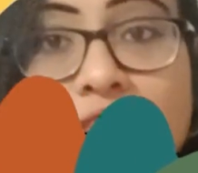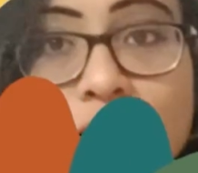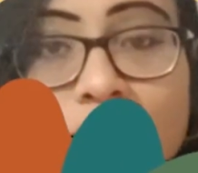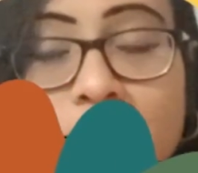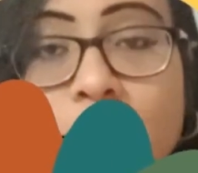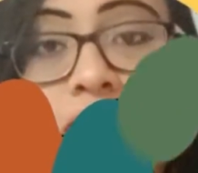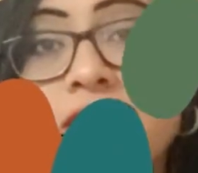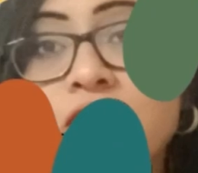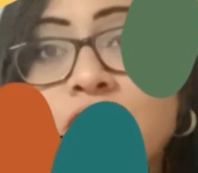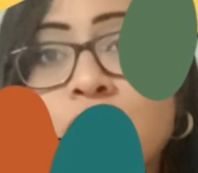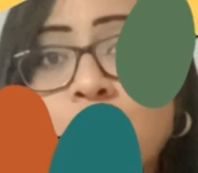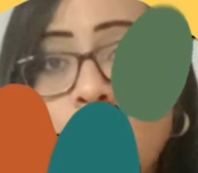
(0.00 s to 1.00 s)
video, it's
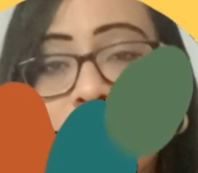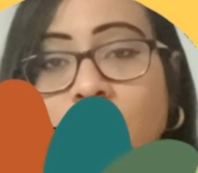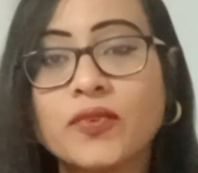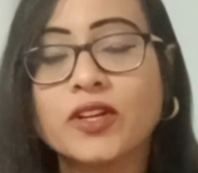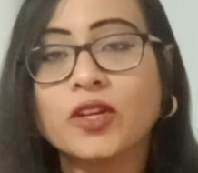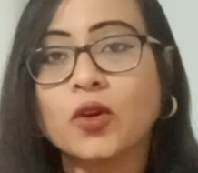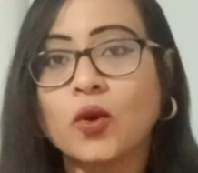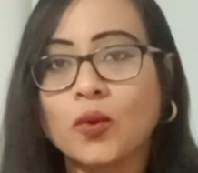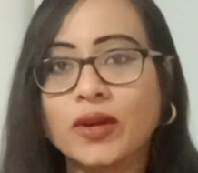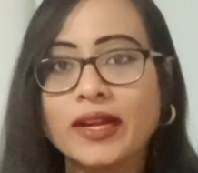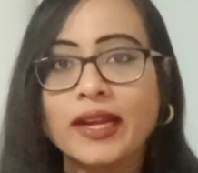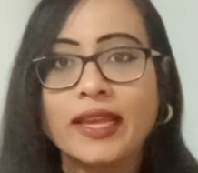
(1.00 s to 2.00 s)
not for
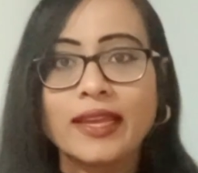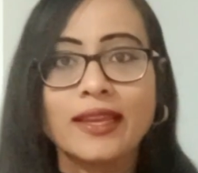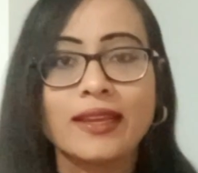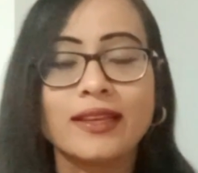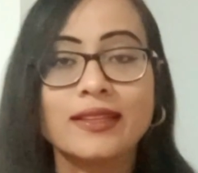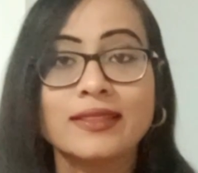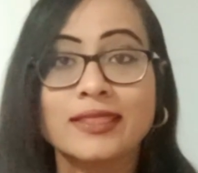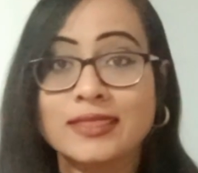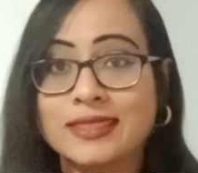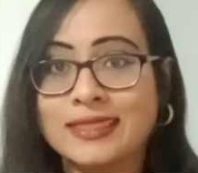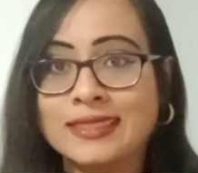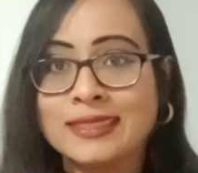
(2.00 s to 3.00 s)
only the
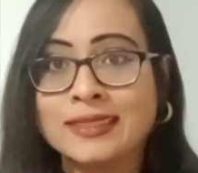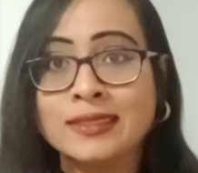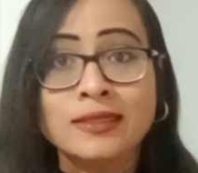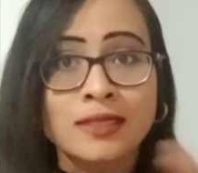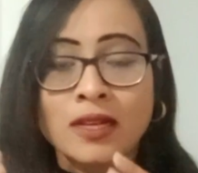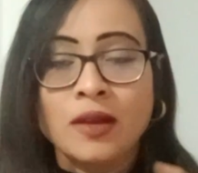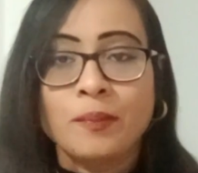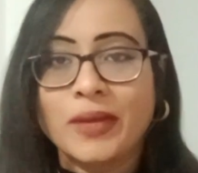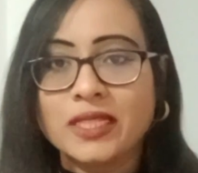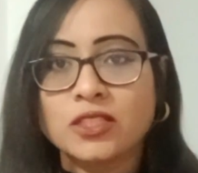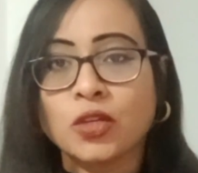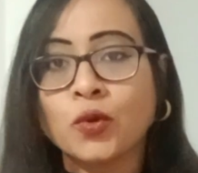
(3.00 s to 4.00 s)
citizen, means
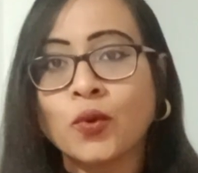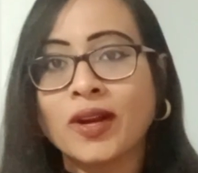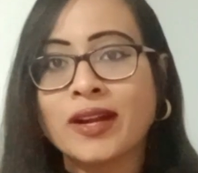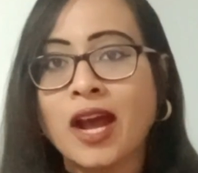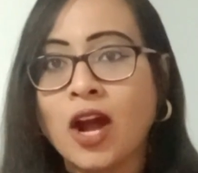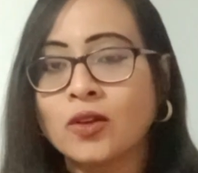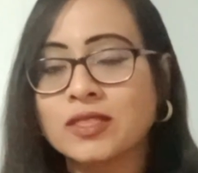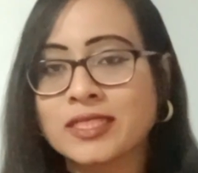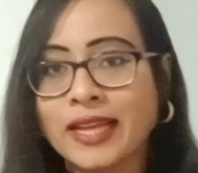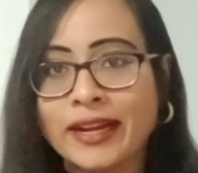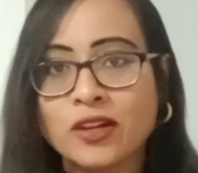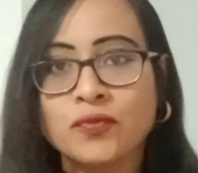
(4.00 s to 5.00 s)
who are
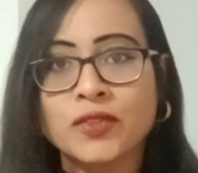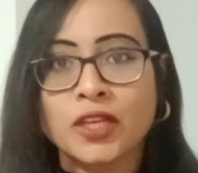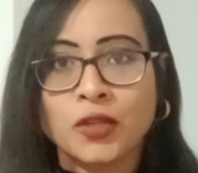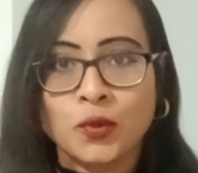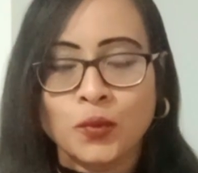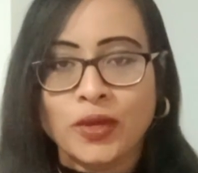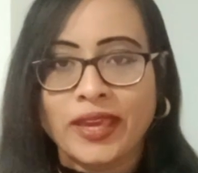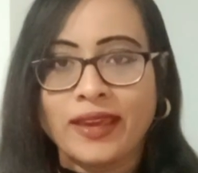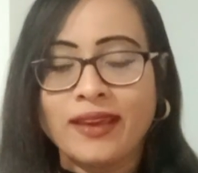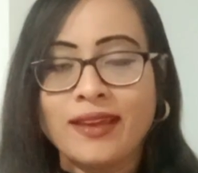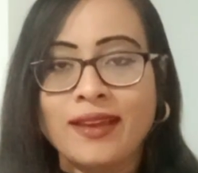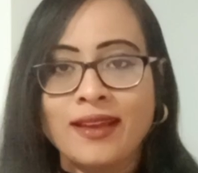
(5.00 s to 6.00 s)
outside of the UK,
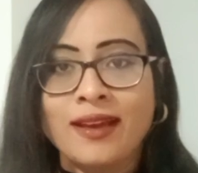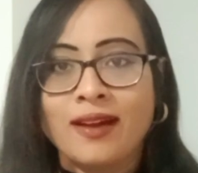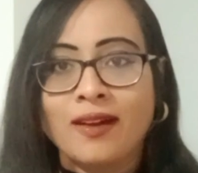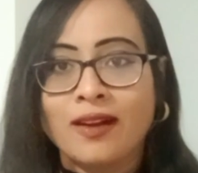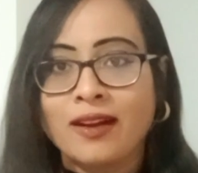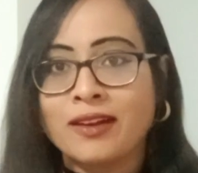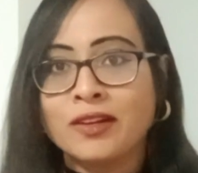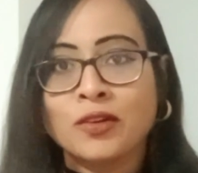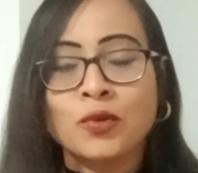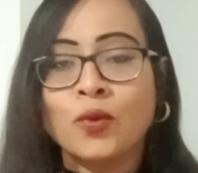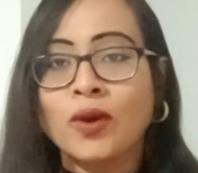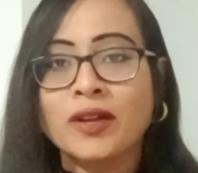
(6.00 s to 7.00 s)
or
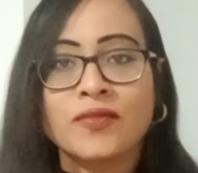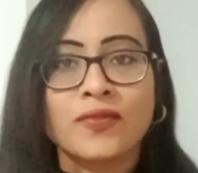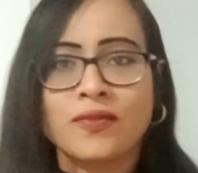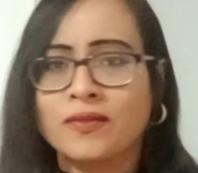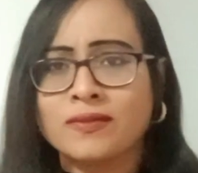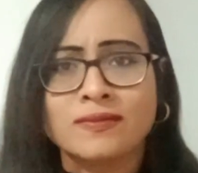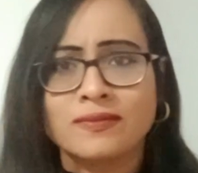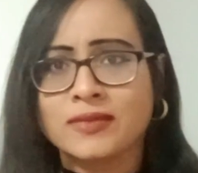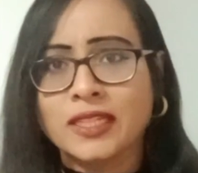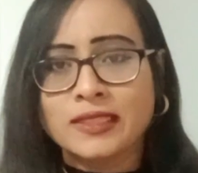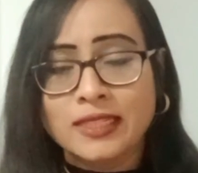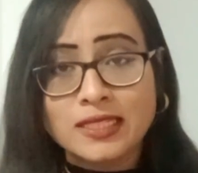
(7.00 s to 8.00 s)
who are,
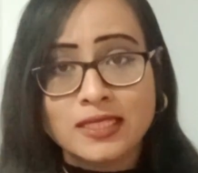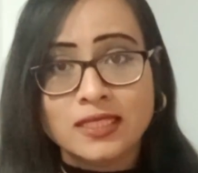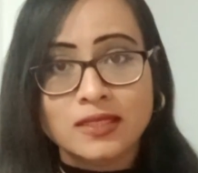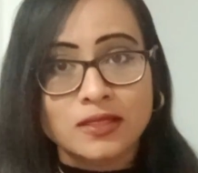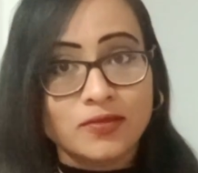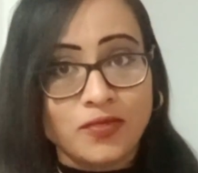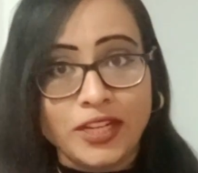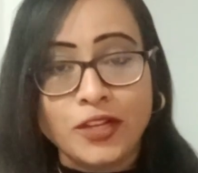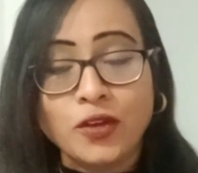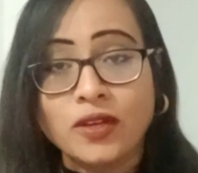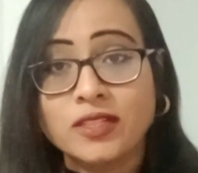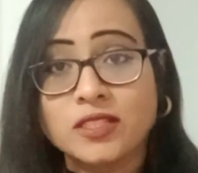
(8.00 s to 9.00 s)
this video
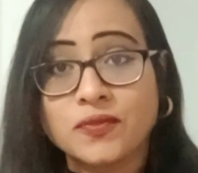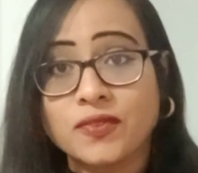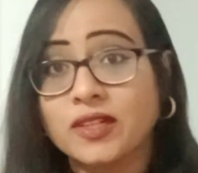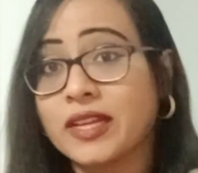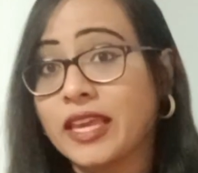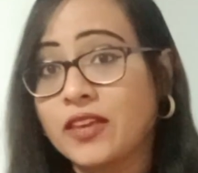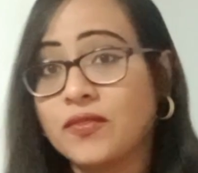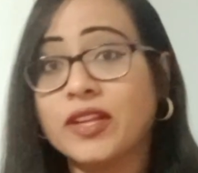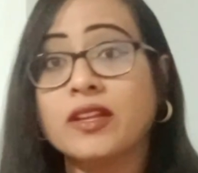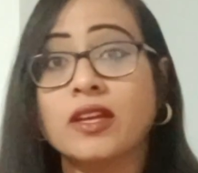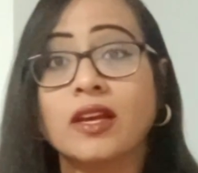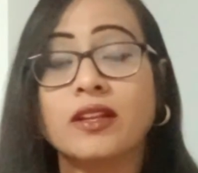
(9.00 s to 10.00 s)
is for
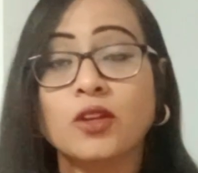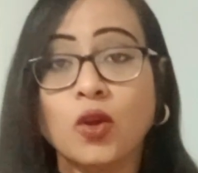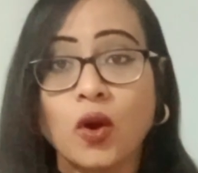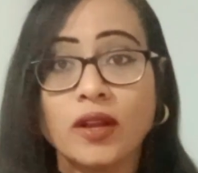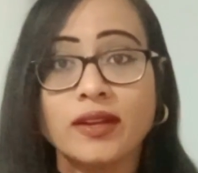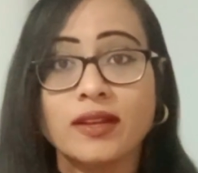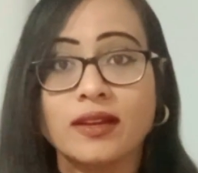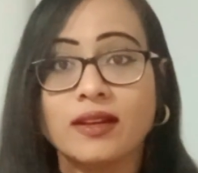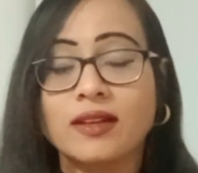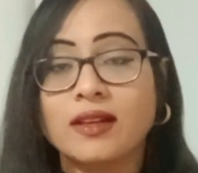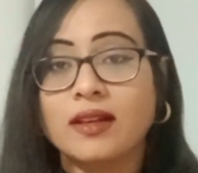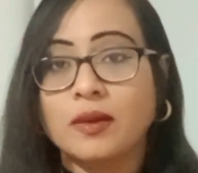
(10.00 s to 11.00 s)
even
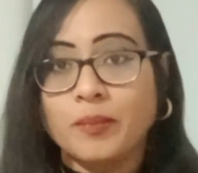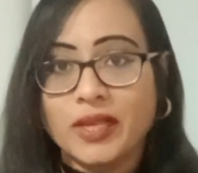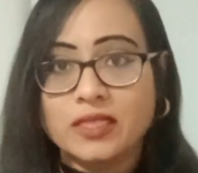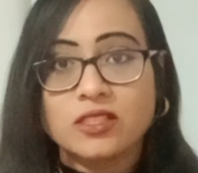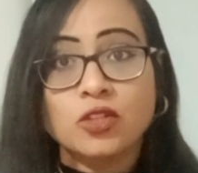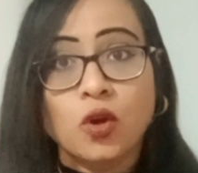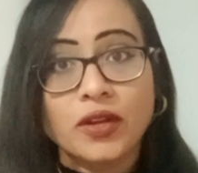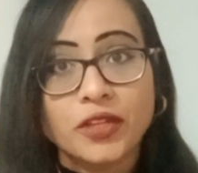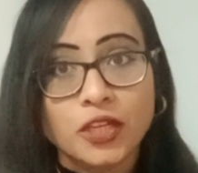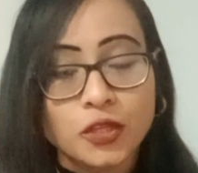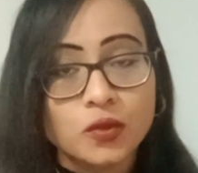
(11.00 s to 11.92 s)
non-EU